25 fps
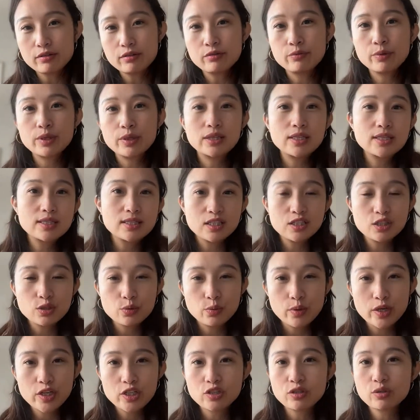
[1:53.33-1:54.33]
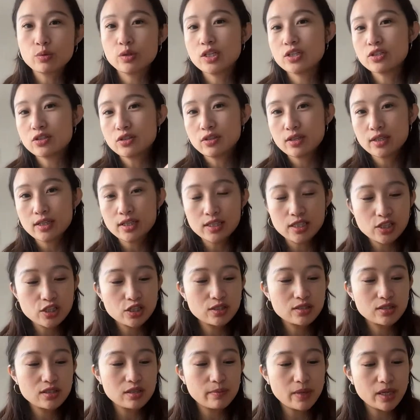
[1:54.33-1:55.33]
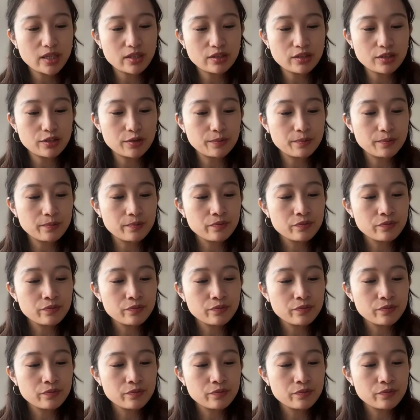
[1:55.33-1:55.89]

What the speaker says: with this situation? These are the conditions I'm under.